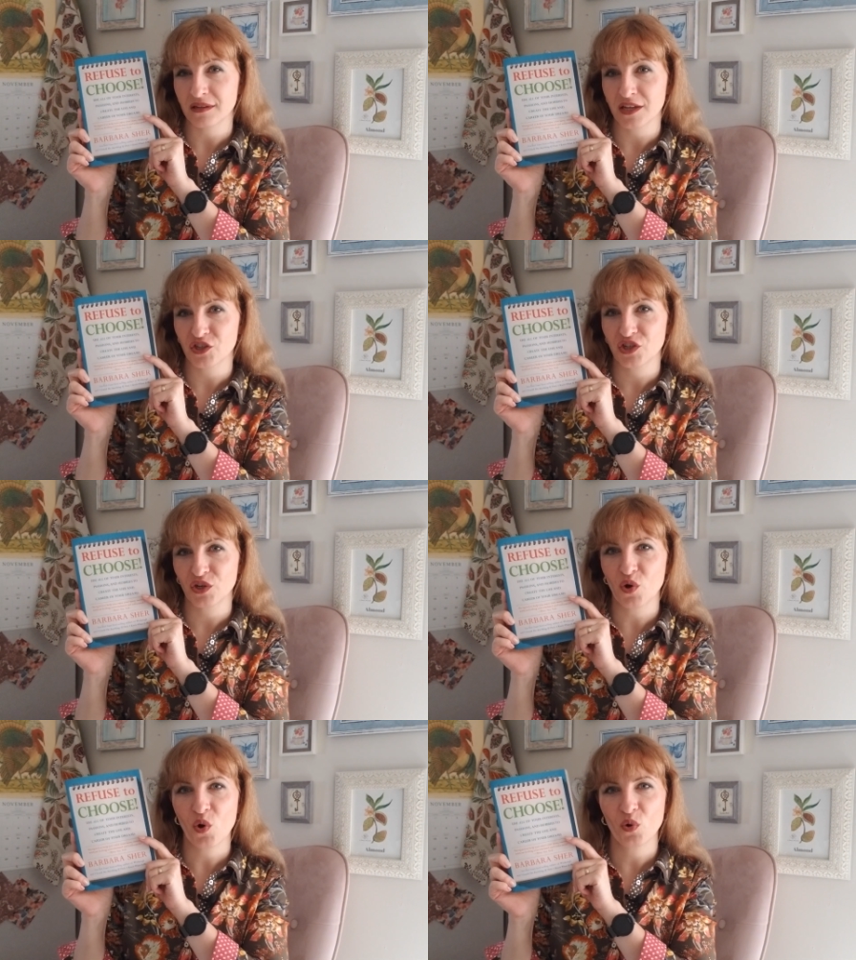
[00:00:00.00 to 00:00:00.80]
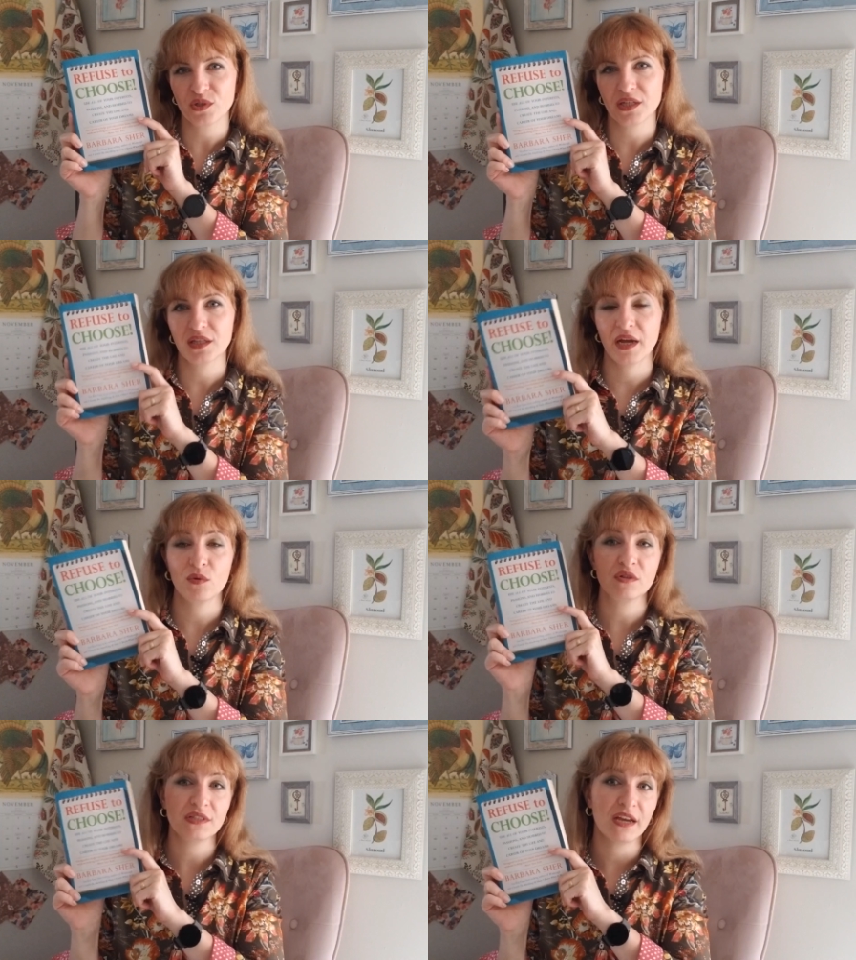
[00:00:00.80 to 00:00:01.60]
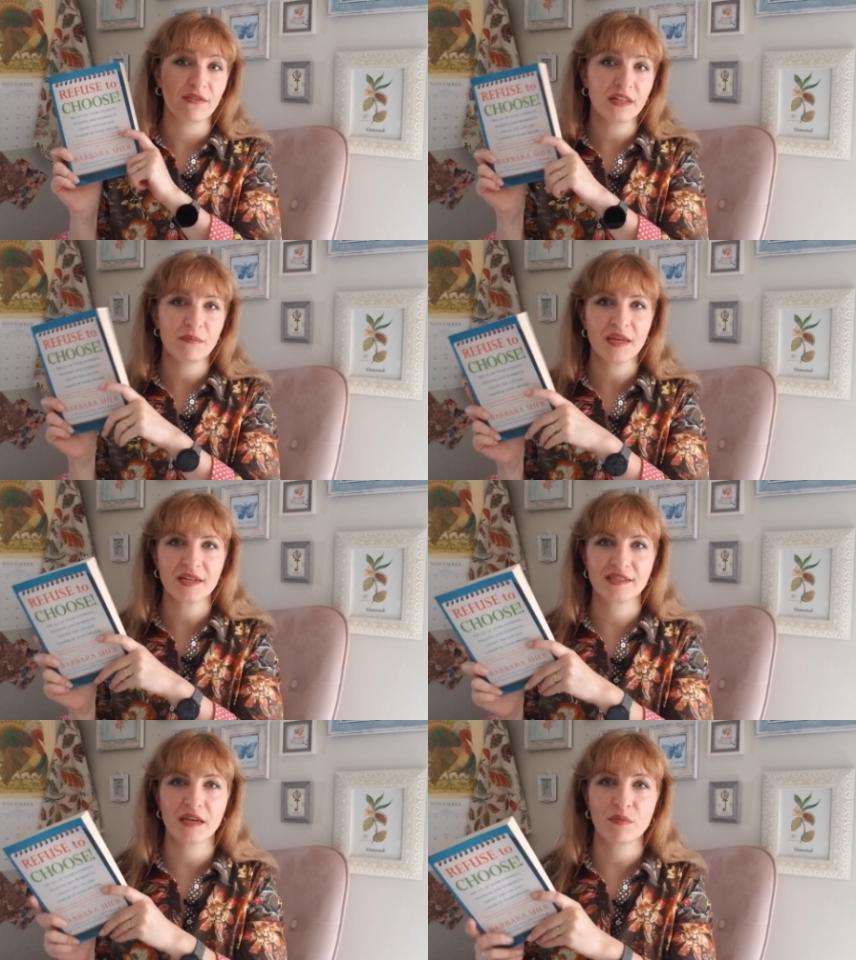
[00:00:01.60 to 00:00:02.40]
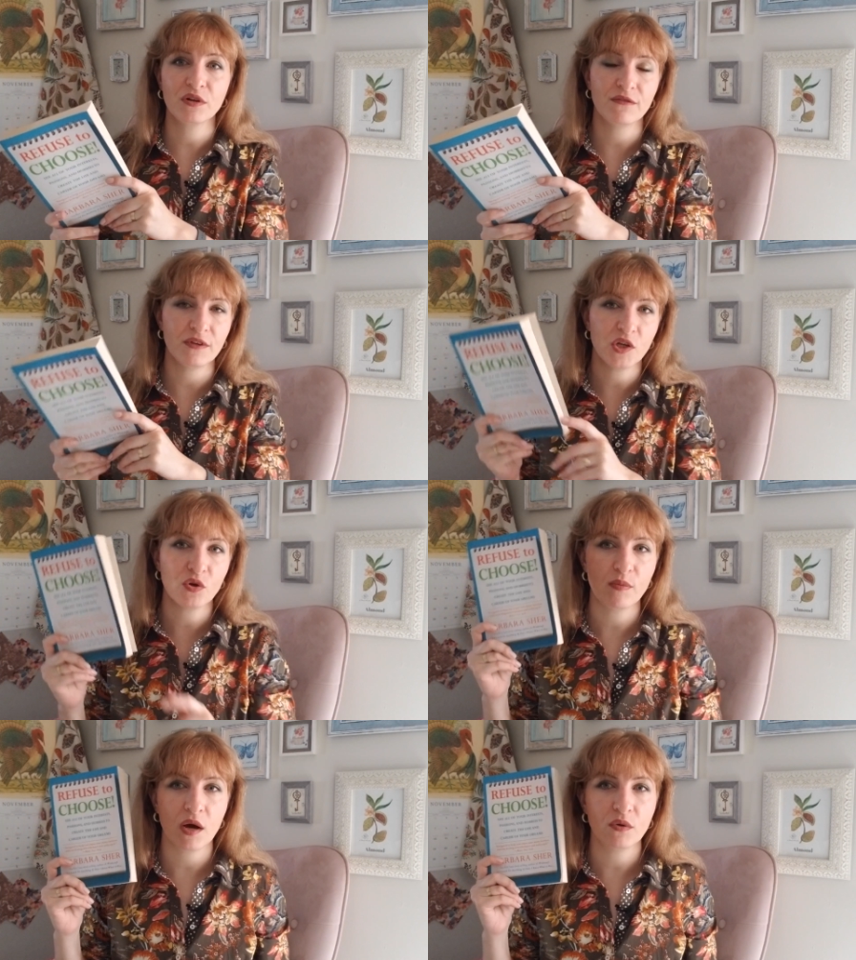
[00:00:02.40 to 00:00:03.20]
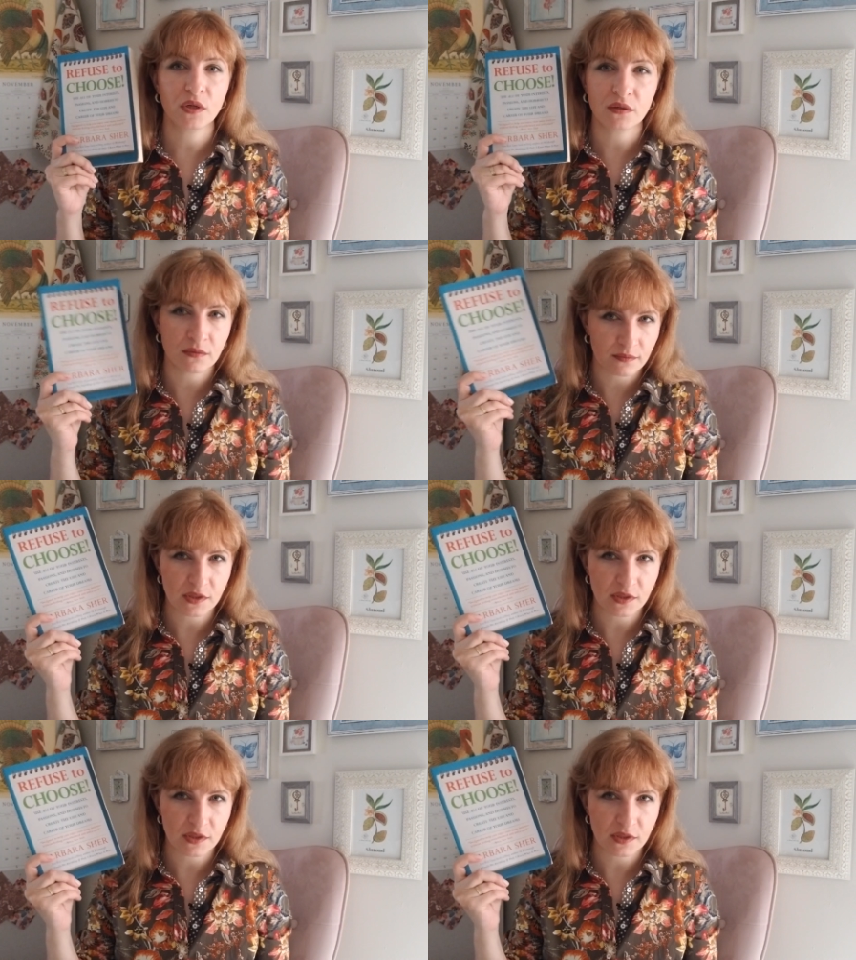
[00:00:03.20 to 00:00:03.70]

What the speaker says: As she calls it. I will definitely make a separate video about it.